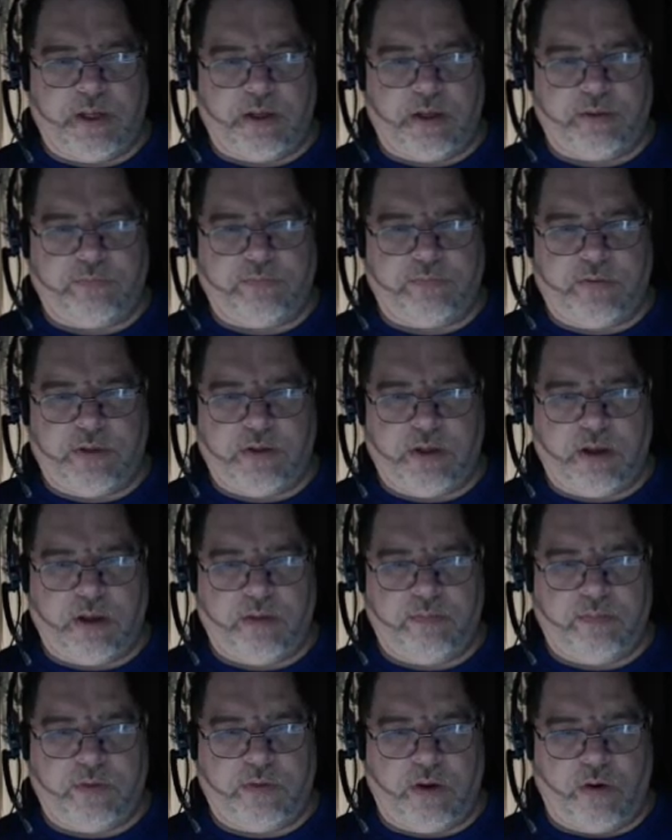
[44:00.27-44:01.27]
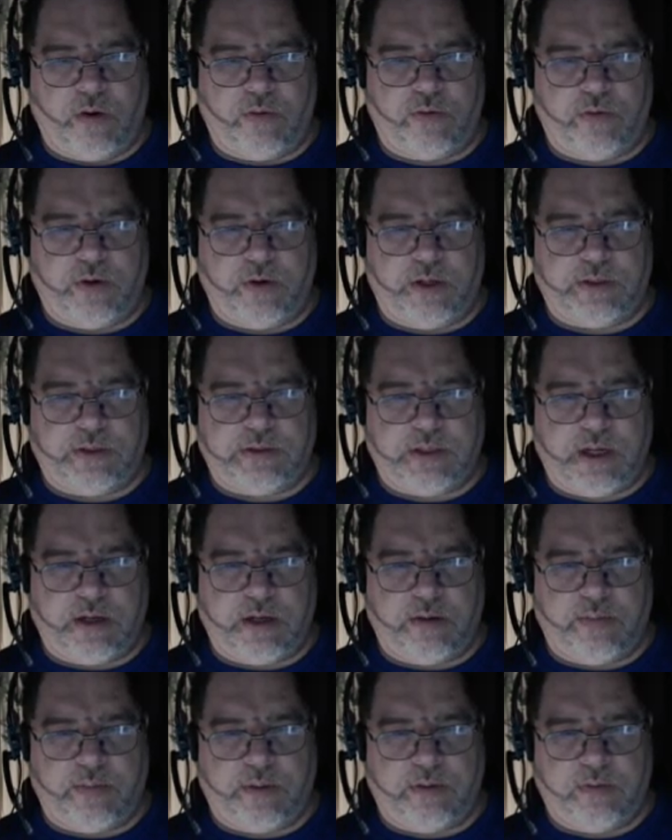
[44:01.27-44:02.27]
else for the owner and
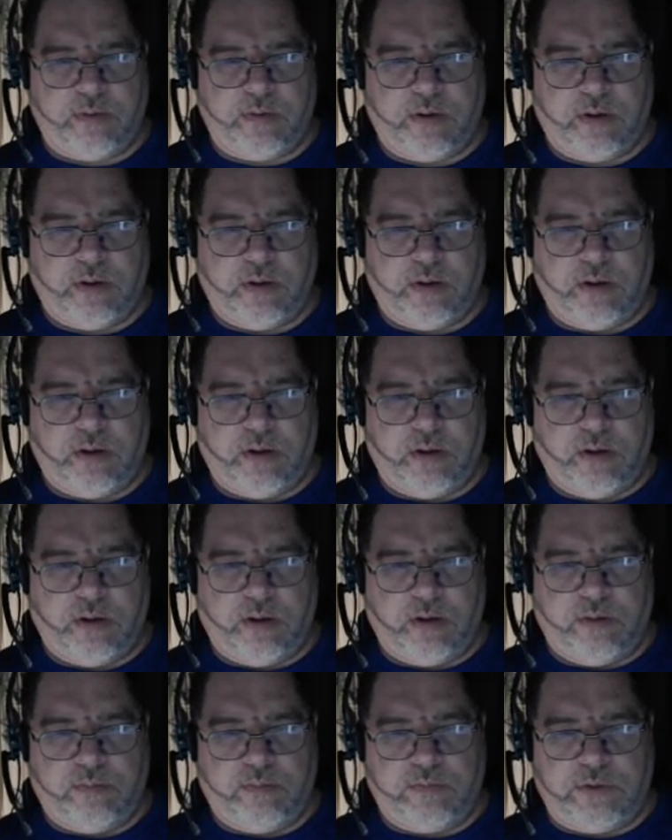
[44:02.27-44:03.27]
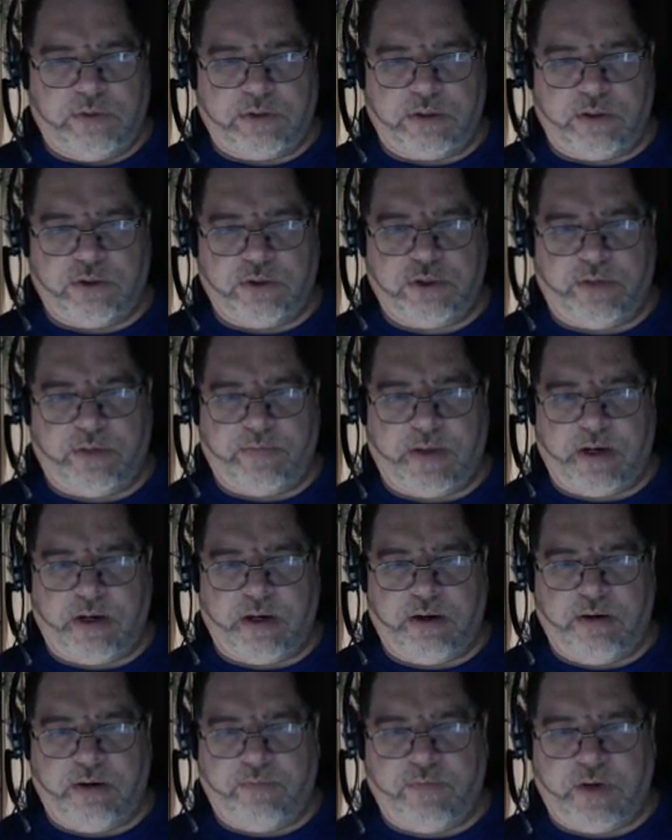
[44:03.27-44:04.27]
instigator, but I'm just going to shove that
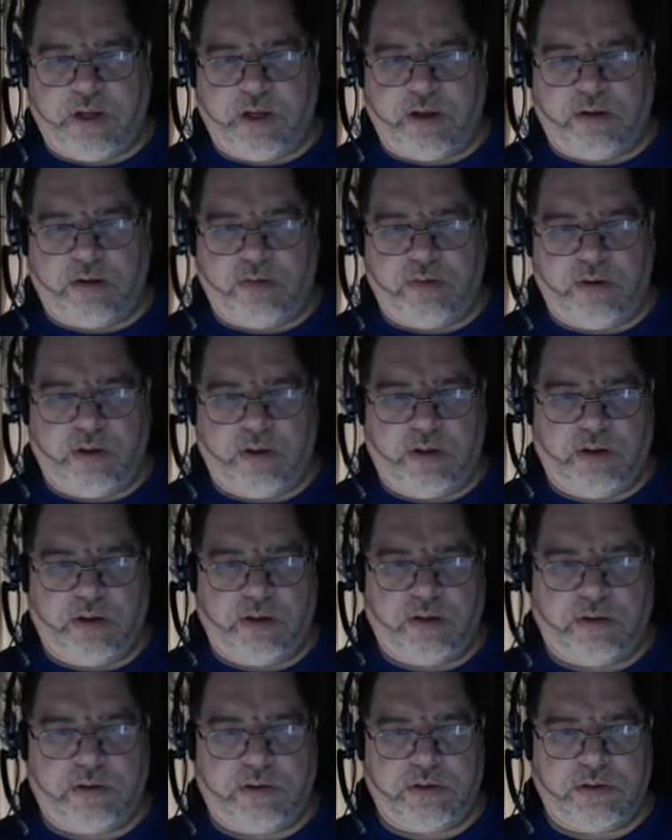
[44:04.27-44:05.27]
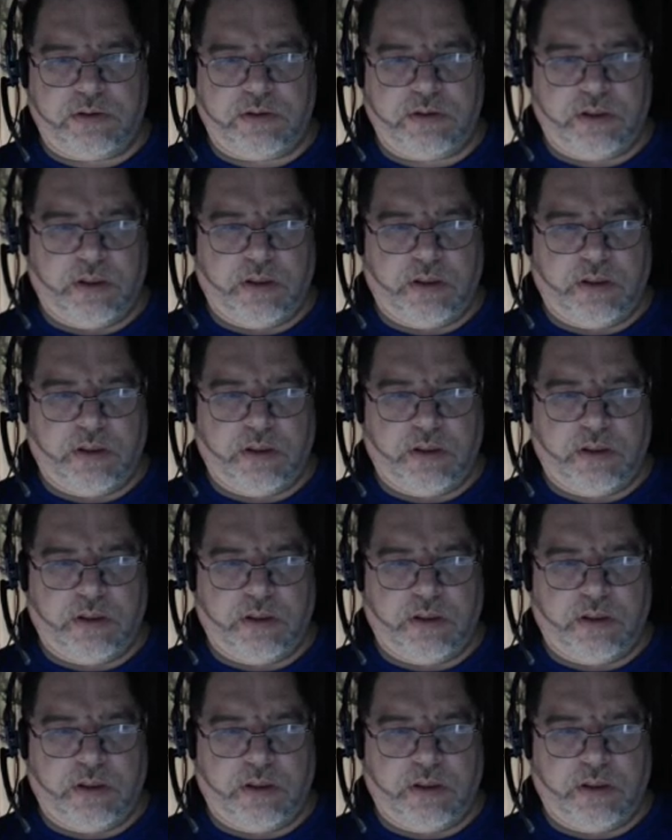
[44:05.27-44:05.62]
in here for now. And